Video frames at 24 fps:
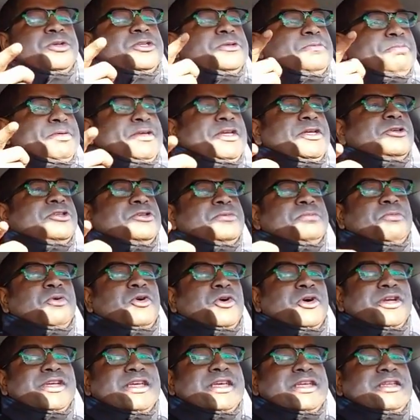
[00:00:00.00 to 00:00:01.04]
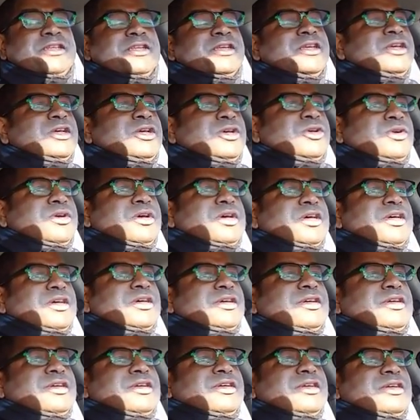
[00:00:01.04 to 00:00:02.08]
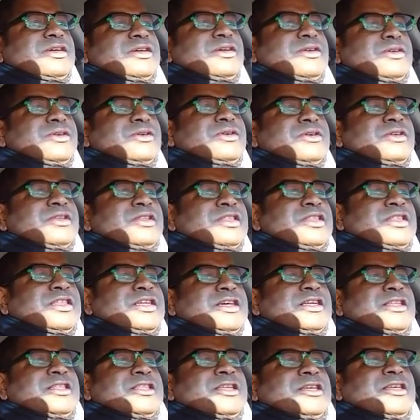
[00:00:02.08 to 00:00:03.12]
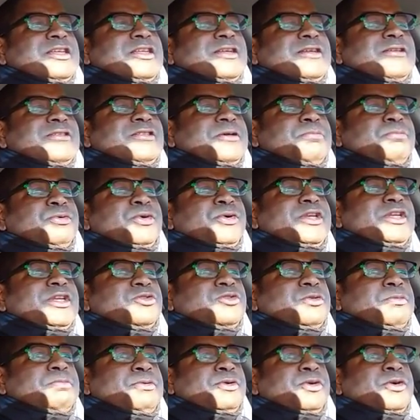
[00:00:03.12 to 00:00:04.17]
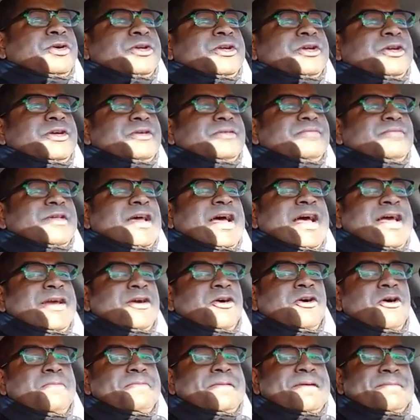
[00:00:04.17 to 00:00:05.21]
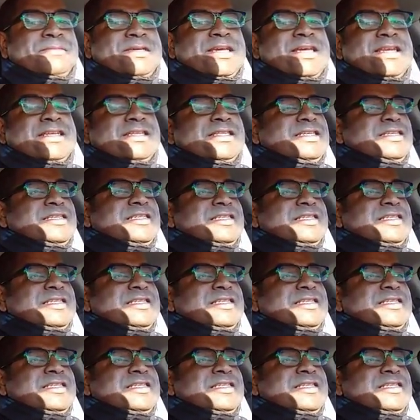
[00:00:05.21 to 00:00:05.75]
it was Piers Morgan, the British reporter. I hope I'm getting